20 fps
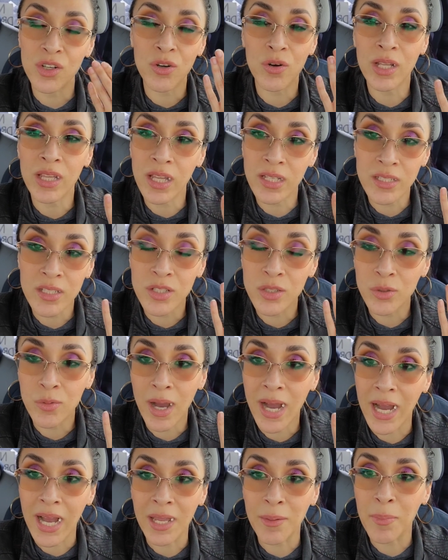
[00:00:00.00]
You know, I like to
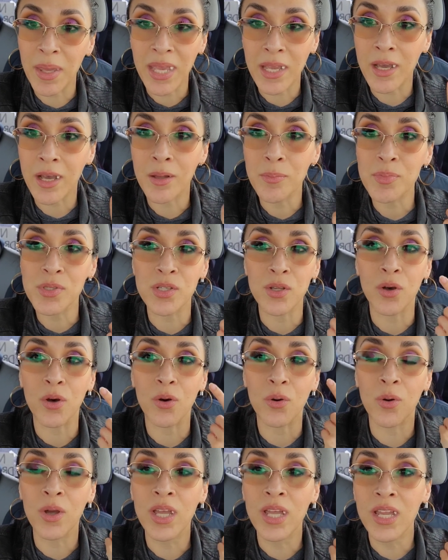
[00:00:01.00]
do eye makeup.
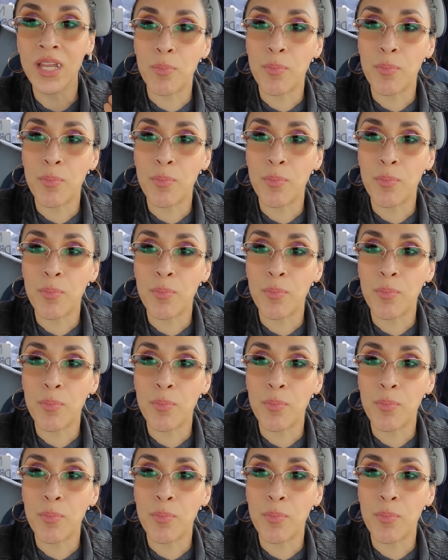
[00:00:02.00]
So